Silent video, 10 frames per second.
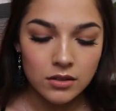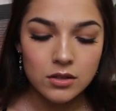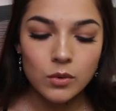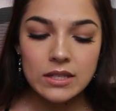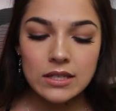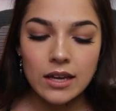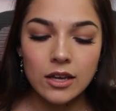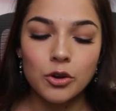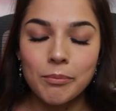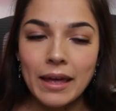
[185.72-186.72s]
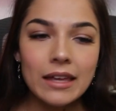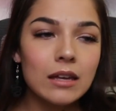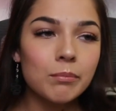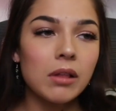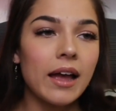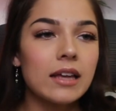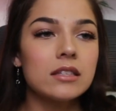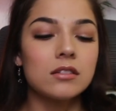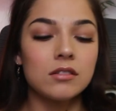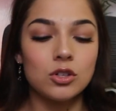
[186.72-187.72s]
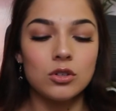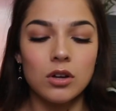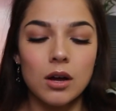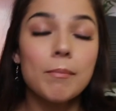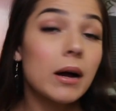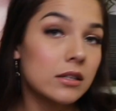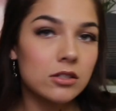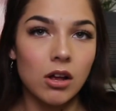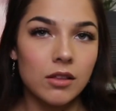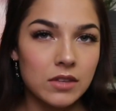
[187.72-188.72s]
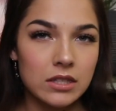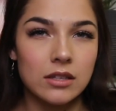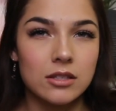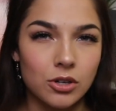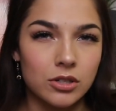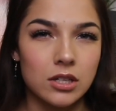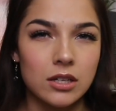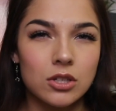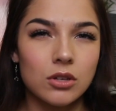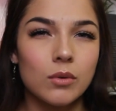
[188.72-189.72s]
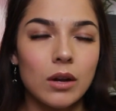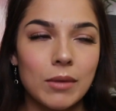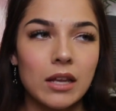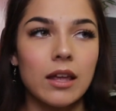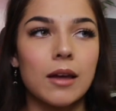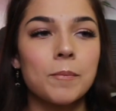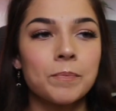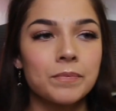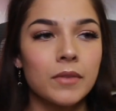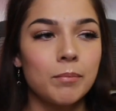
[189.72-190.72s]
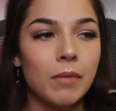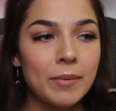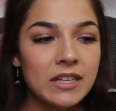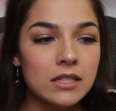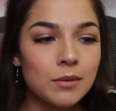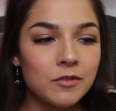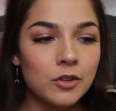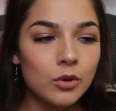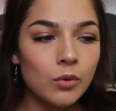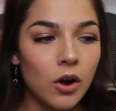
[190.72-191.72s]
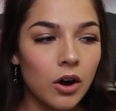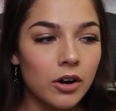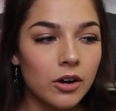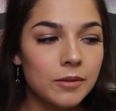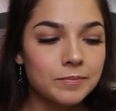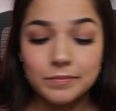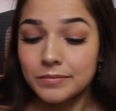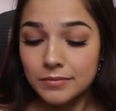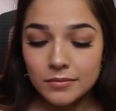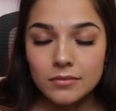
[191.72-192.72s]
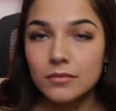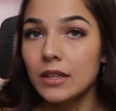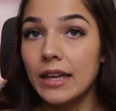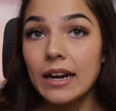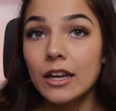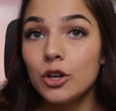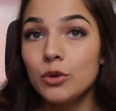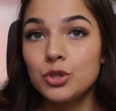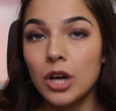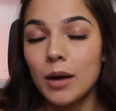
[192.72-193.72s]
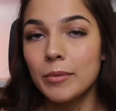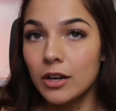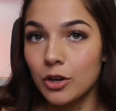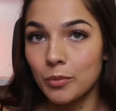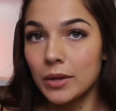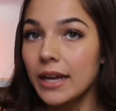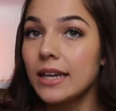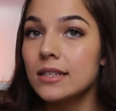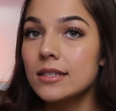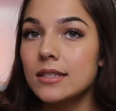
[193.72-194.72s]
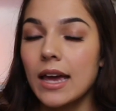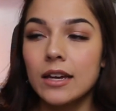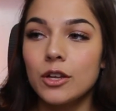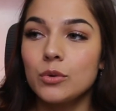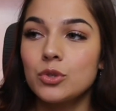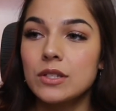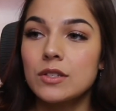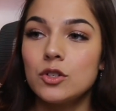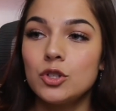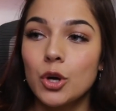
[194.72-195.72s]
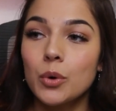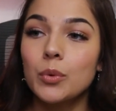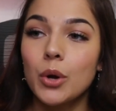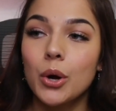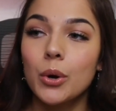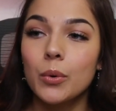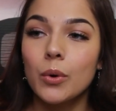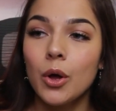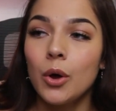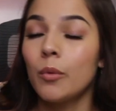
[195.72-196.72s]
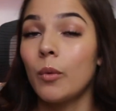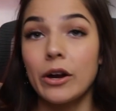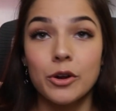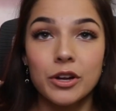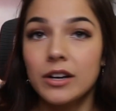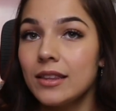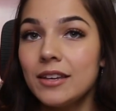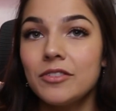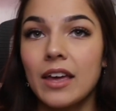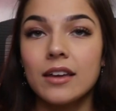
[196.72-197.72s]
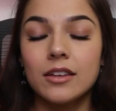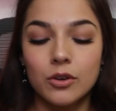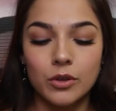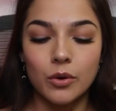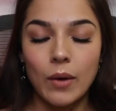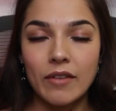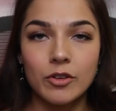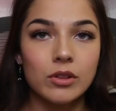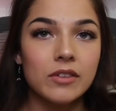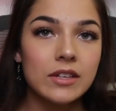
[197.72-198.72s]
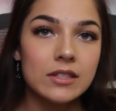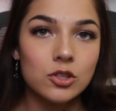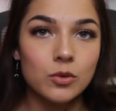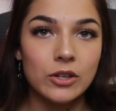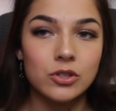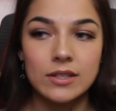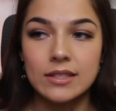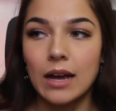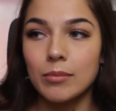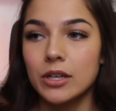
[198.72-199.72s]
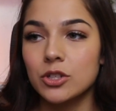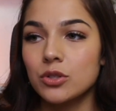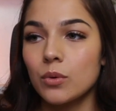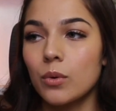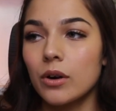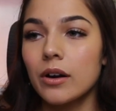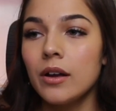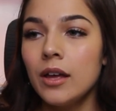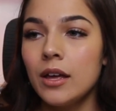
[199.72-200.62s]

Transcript: So it's like you're making plans amongst all of this uncertainty. Do you know what I mean? Like maybe some of you are getting a new job in a new place and you just don't know where you're gonna live yet. You know, you don't have your living situation established, or